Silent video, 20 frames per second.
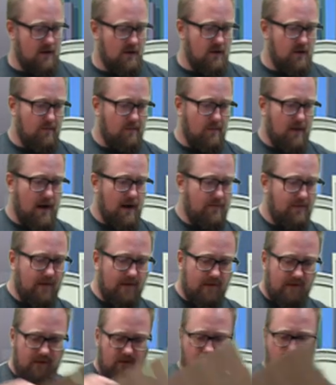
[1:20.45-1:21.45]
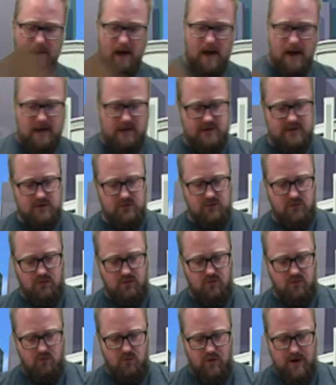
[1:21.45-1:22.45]
You pop these little box sort
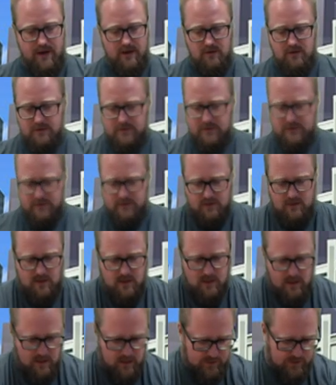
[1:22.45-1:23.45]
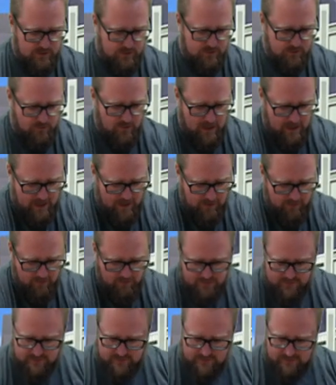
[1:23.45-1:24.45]
rails onto either
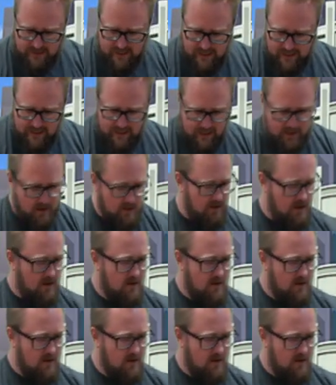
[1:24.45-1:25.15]
side